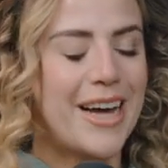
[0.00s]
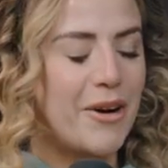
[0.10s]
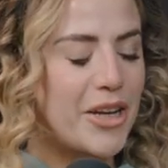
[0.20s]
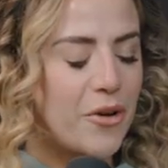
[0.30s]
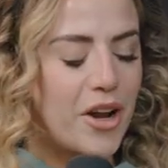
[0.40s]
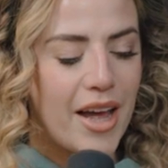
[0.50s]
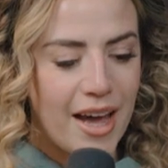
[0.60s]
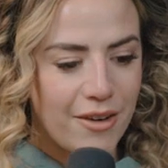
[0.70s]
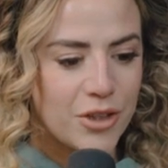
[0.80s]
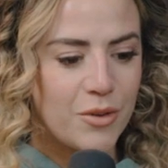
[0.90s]
Now, I know not
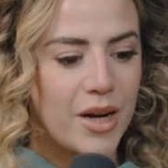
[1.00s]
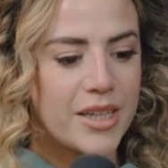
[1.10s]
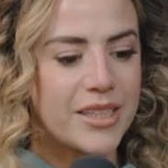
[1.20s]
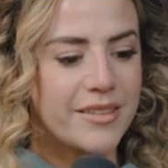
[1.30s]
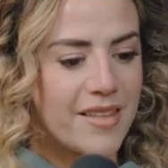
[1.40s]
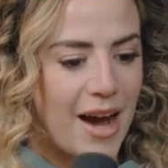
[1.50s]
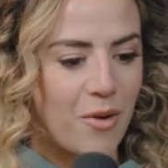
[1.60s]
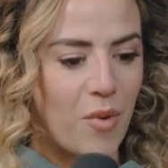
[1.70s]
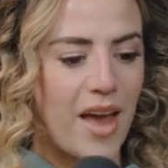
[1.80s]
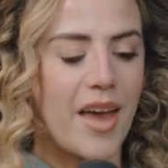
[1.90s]
everyone is
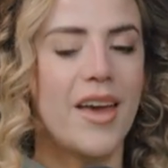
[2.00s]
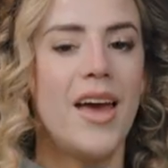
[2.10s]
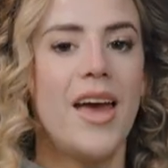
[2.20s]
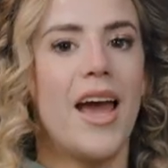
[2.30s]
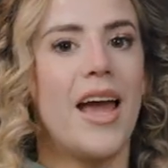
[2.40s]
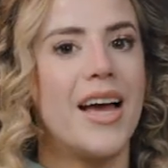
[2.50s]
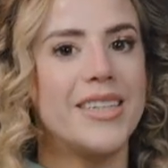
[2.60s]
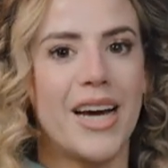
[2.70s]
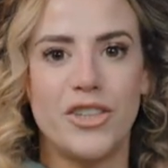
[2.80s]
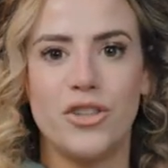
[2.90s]
that way,
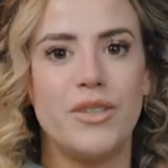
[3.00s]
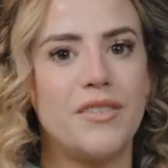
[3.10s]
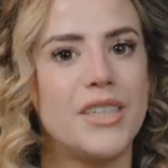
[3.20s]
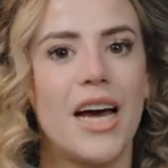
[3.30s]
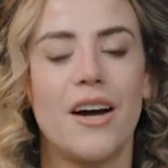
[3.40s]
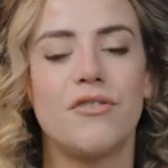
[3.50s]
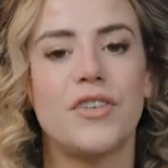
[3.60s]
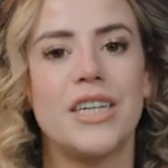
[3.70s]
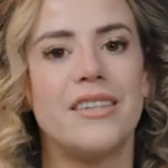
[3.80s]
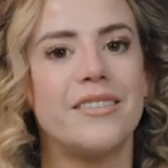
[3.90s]
and I do even have
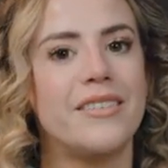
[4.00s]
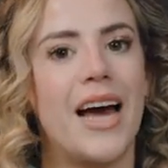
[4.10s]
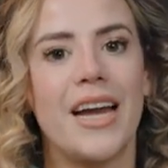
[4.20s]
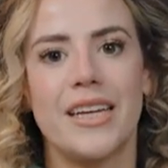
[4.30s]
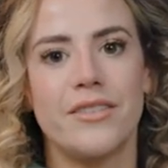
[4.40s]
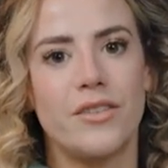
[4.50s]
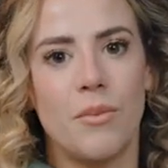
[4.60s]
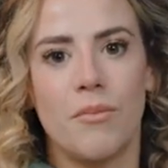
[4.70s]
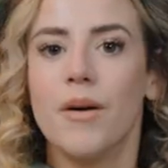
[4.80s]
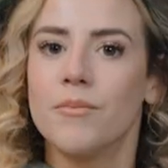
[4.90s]
friends that get
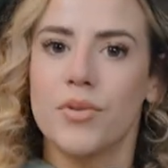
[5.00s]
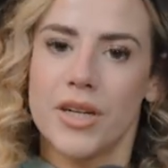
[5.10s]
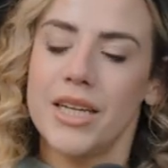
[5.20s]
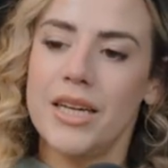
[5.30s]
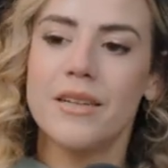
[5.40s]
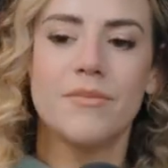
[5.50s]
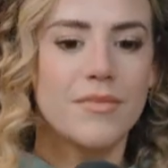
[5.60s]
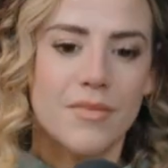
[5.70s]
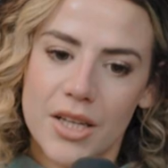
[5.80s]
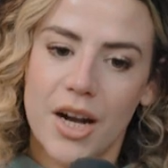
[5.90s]
some pretty,
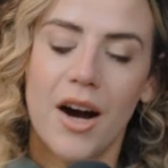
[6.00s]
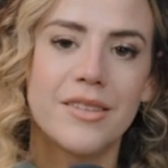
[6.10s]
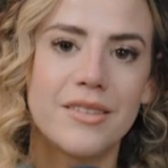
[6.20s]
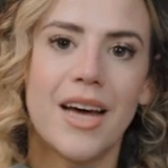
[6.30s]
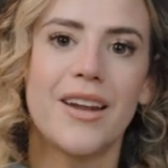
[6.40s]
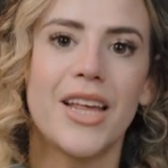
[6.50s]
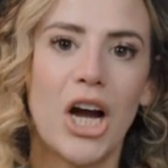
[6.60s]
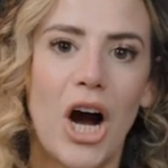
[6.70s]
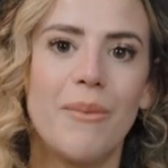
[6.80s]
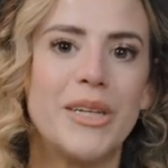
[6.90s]
you know, unsettling
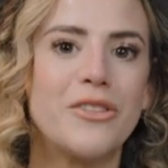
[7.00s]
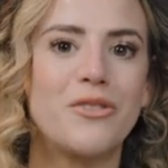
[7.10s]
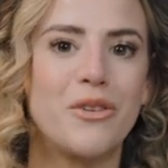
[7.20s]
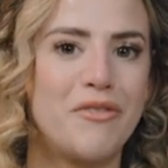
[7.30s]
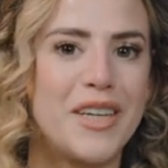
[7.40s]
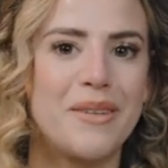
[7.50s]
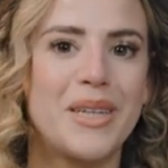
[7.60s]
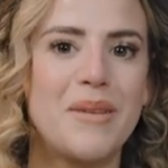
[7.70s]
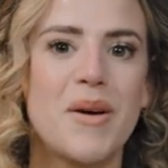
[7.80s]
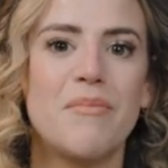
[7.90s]
comments from
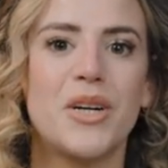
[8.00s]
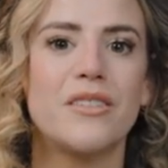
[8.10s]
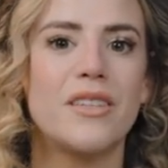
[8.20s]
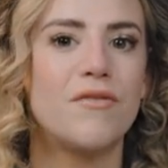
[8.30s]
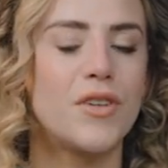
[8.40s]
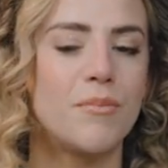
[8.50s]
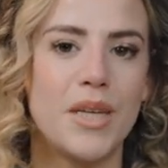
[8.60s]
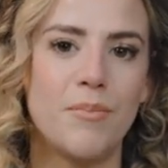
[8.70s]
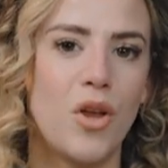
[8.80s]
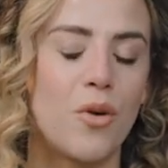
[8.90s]
family members and from
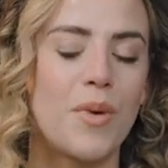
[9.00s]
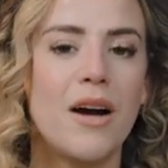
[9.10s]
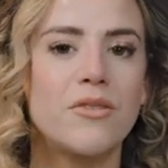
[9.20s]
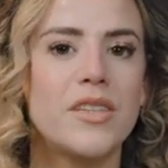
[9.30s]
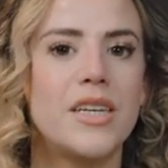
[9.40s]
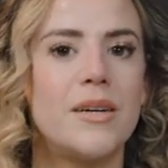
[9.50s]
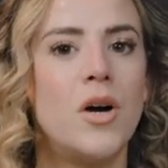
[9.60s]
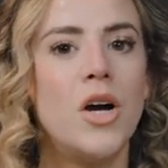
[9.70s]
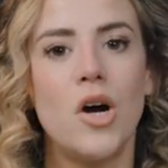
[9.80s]
people around them,